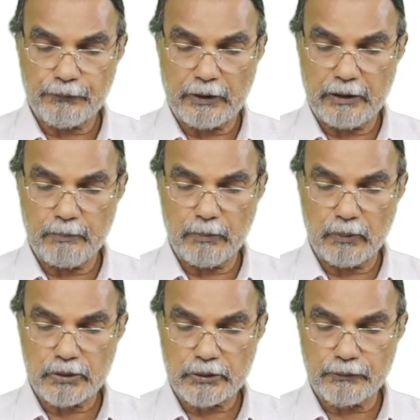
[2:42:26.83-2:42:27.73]

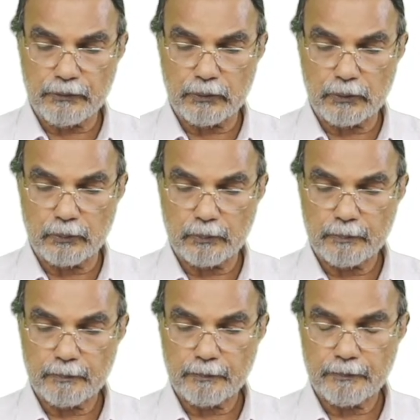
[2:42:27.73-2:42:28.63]
moles of O2.
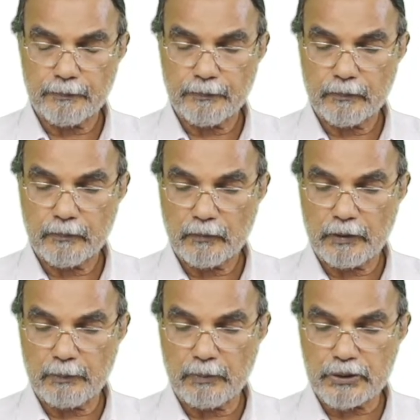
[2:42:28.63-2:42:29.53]

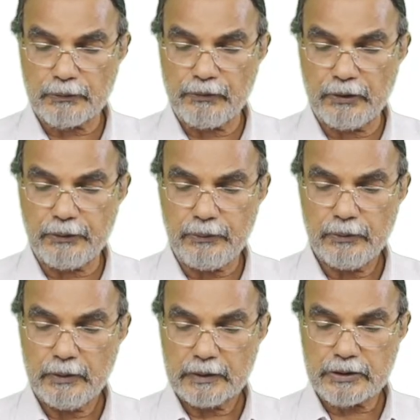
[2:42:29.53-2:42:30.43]
5 moles of O2.
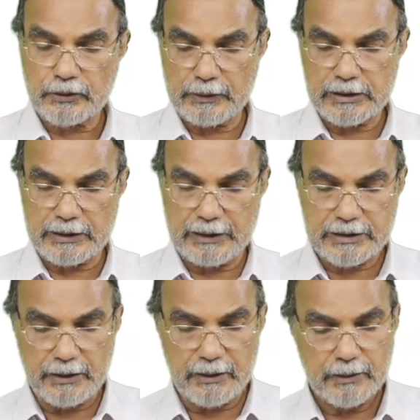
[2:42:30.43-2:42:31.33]
So that's the
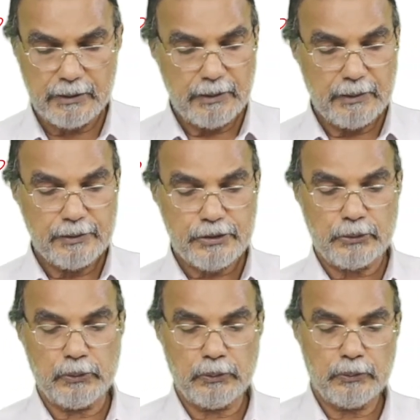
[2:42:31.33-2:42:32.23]
answer.
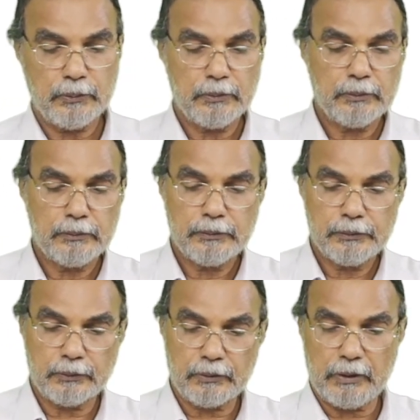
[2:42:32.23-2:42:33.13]
So you
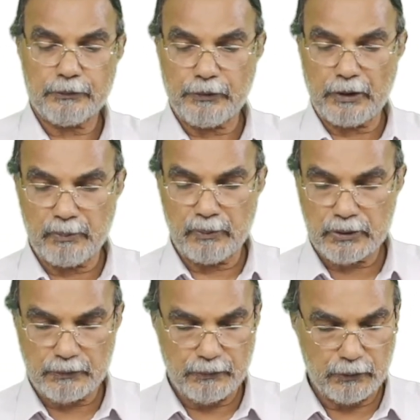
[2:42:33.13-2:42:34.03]
require 5 moles
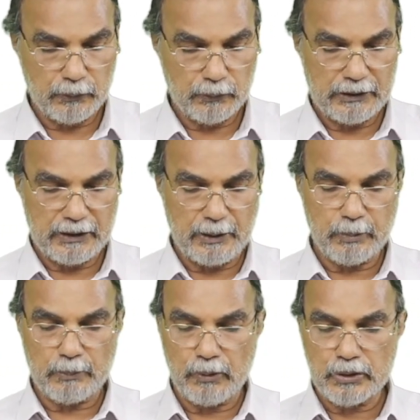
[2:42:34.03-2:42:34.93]
of O2. Then the number
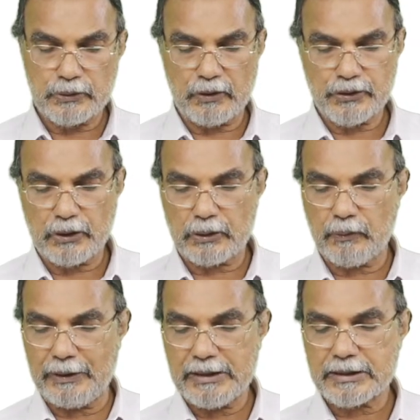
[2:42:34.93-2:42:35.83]
of moles of oxygen
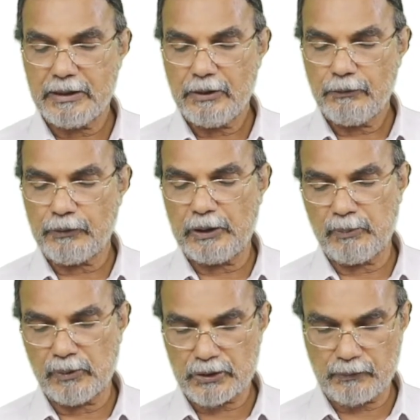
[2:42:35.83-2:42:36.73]
required is 5
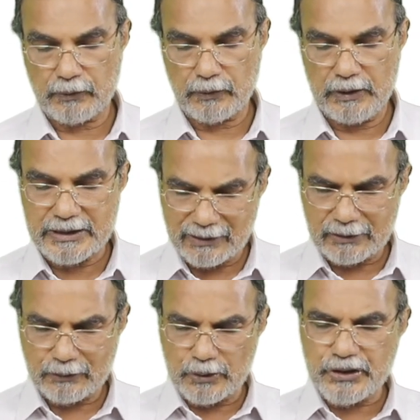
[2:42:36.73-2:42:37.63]
moles of O2. It's a
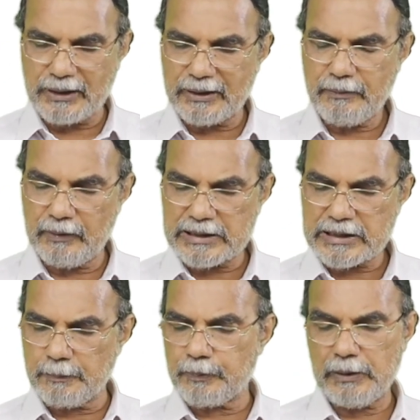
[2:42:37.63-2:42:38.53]
question, very
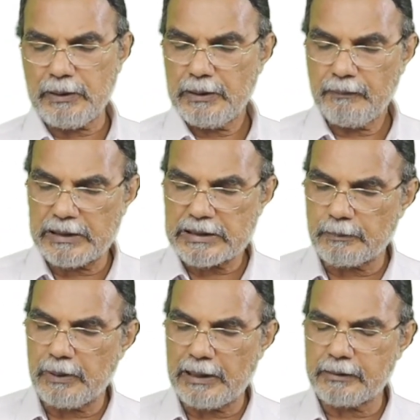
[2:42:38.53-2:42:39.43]
simple
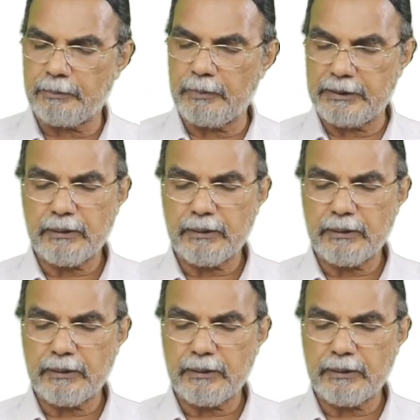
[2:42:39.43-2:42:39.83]
arithmetic.